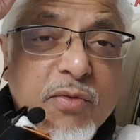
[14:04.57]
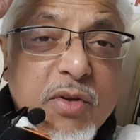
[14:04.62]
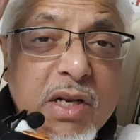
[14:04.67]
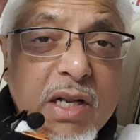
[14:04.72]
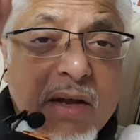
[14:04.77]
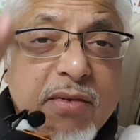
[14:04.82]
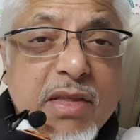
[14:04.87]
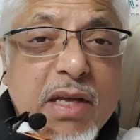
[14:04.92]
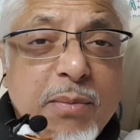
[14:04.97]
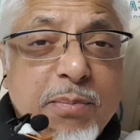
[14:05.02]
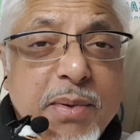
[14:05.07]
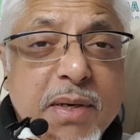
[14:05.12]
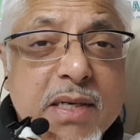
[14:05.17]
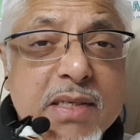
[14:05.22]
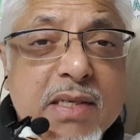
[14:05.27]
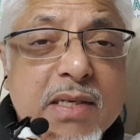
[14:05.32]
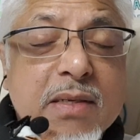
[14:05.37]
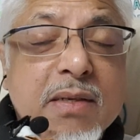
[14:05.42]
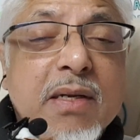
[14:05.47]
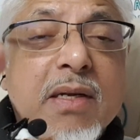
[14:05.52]
you love that
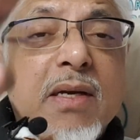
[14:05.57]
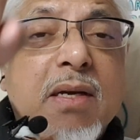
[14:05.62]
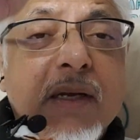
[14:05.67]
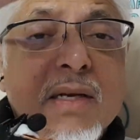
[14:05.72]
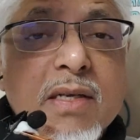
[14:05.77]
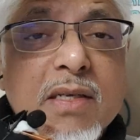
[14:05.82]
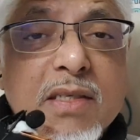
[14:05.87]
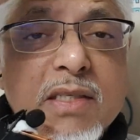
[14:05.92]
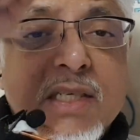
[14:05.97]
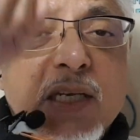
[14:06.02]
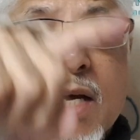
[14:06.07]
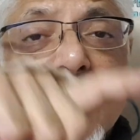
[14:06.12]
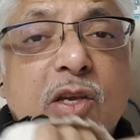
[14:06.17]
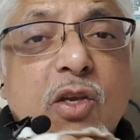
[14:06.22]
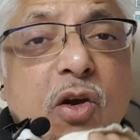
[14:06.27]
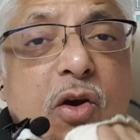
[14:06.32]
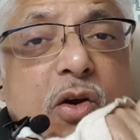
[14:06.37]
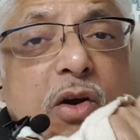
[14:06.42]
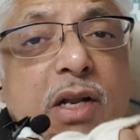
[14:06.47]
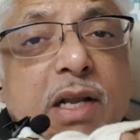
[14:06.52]
person, check
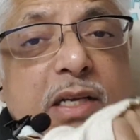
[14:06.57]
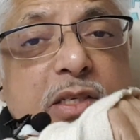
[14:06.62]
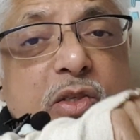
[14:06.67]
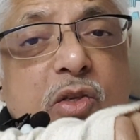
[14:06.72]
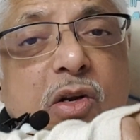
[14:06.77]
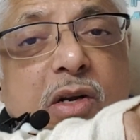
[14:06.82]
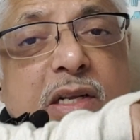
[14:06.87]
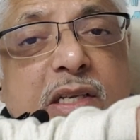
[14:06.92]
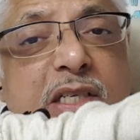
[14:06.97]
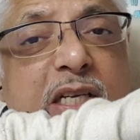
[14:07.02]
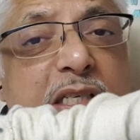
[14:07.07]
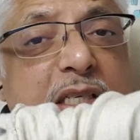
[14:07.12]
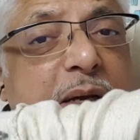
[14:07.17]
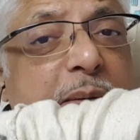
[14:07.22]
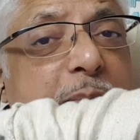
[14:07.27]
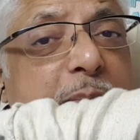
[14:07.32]
your cholesterol. It's just a